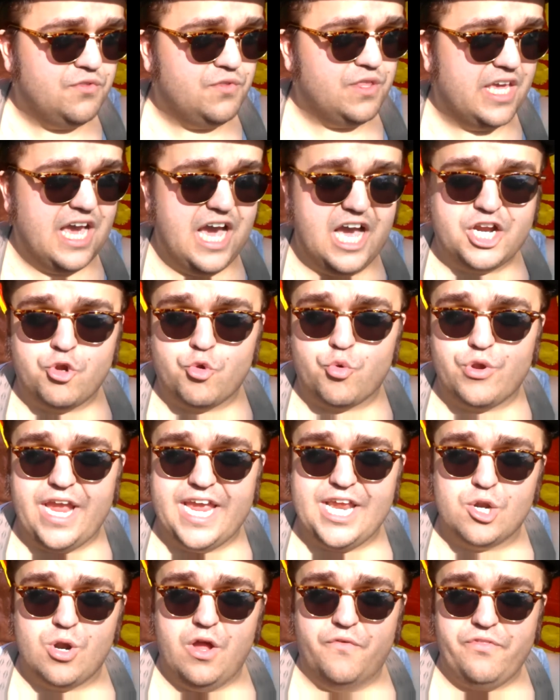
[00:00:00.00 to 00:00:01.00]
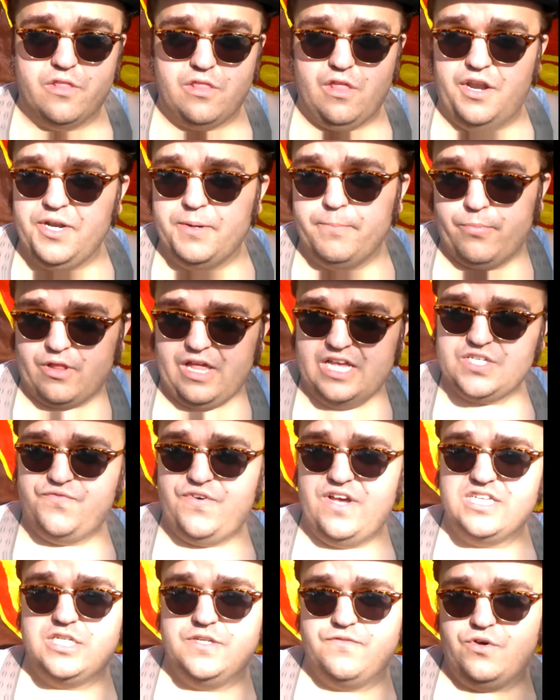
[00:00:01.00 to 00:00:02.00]
the uh, creator of the London Burlesque
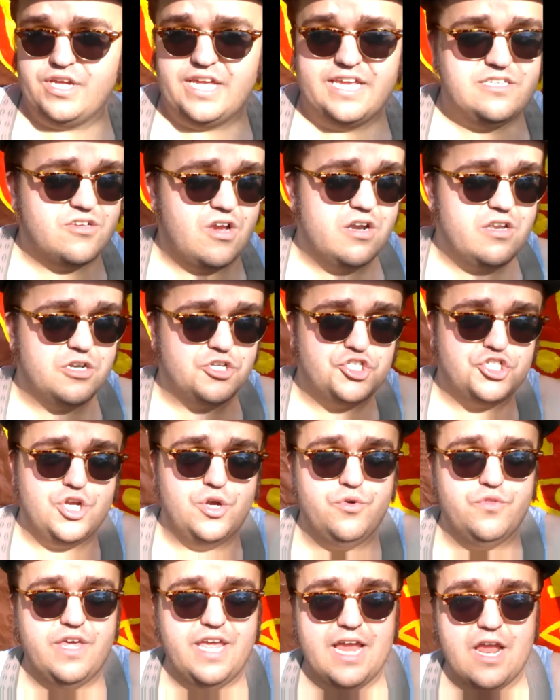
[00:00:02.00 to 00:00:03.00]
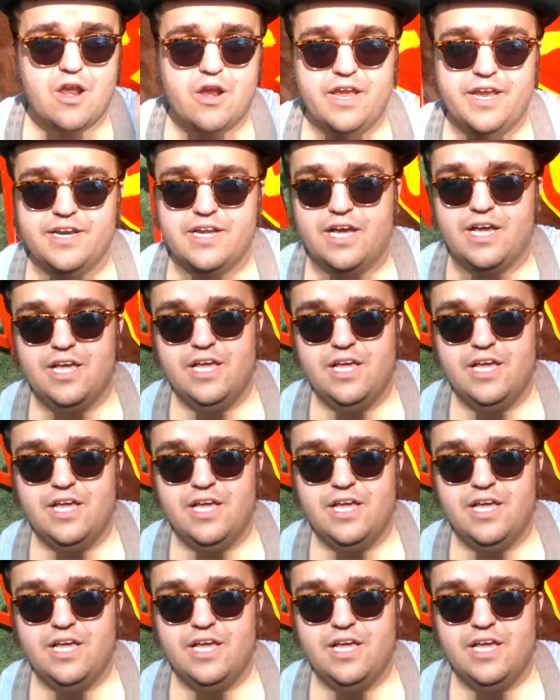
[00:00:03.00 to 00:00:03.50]
Festival. He started a show there, and uh,